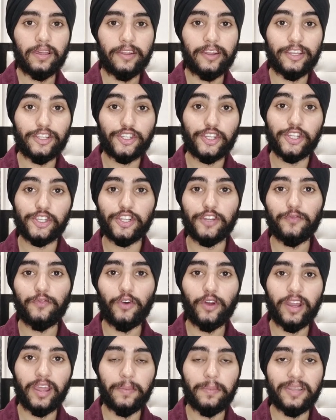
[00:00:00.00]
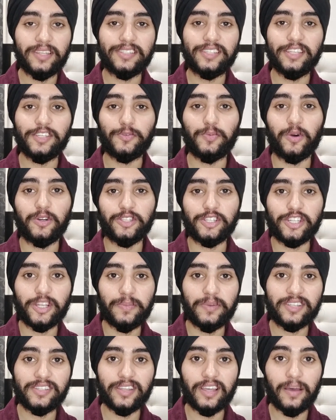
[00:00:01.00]
Registration for MSc sponsorship
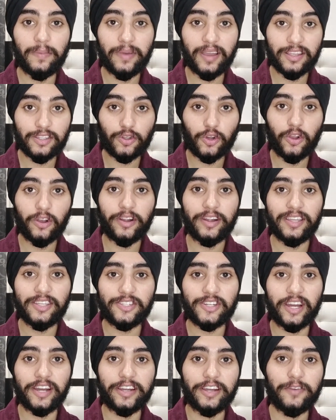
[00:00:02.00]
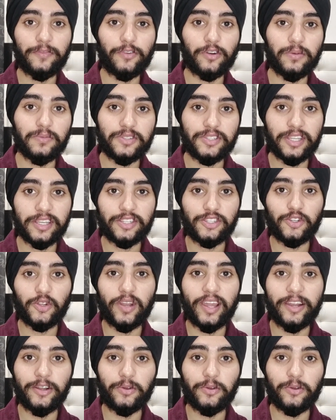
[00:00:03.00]
exam has already started from 6 July